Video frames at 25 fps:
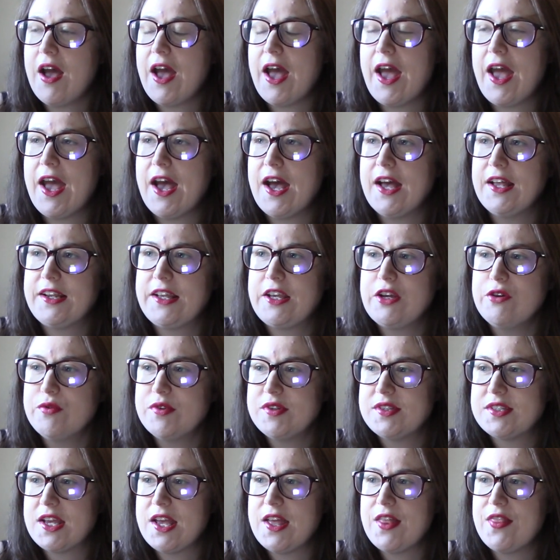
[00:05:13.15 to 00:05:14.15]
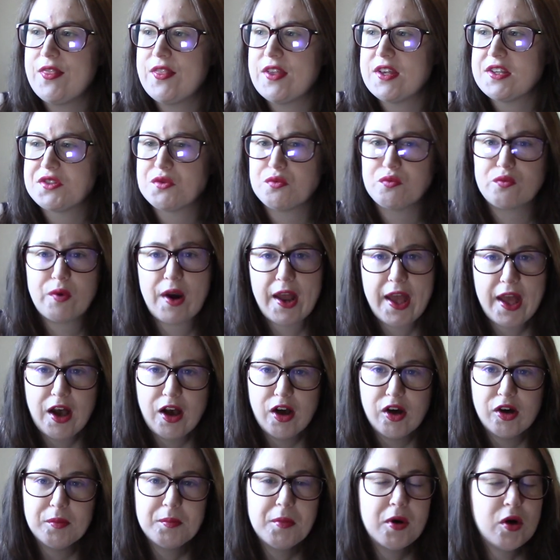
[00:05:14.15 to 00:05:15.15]
And he was in this
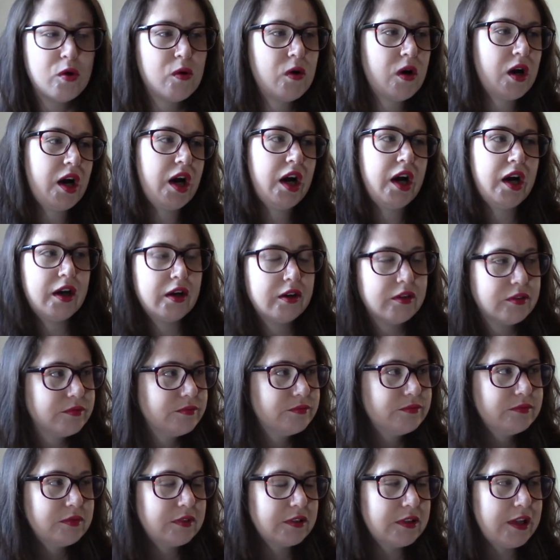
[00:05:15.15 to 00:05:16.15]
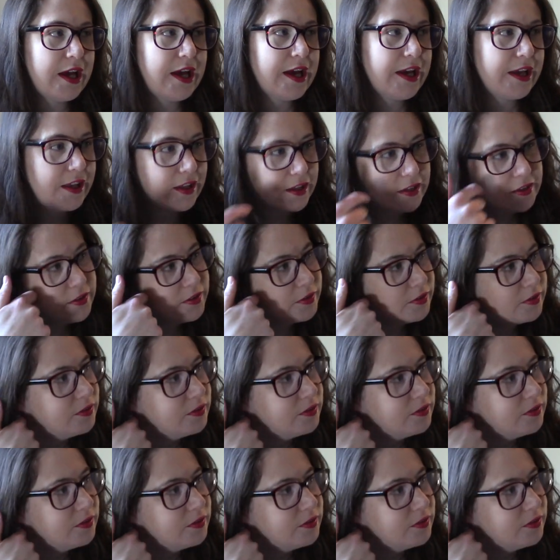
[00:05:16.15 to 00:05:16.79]
realm or like